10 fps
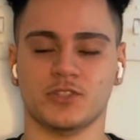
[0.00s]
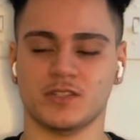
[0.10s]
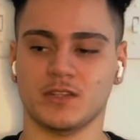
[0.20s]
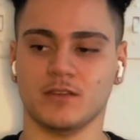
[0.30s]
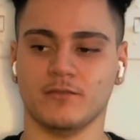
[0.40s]

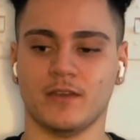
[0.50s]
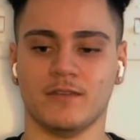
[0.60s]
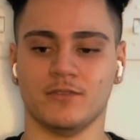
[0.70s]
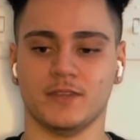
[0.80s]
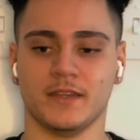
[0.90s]
Just think of
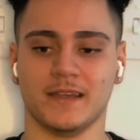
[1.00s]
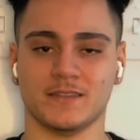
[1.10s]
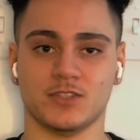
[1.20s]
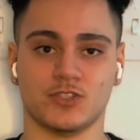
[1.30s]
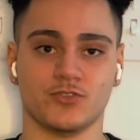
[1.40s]
everything
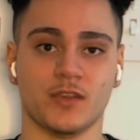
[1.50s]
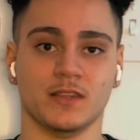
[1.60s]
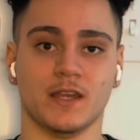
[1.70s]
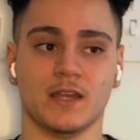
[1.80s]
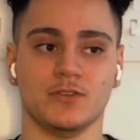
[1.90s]
as a
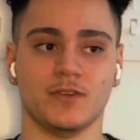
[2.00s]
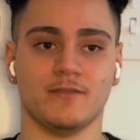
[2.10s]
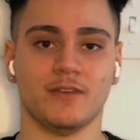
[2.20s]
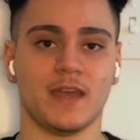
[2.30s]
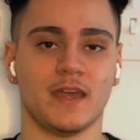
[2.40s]
straight line. You
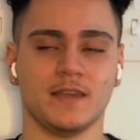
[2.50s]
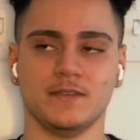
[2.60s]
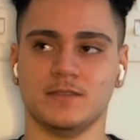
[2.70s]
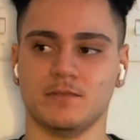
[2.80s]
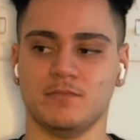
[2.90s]
have
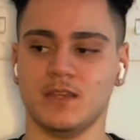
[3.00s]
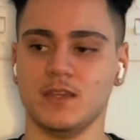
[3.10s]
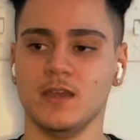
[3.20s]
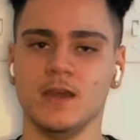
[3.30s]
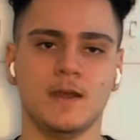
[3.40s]
A to
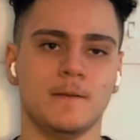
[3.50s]
B.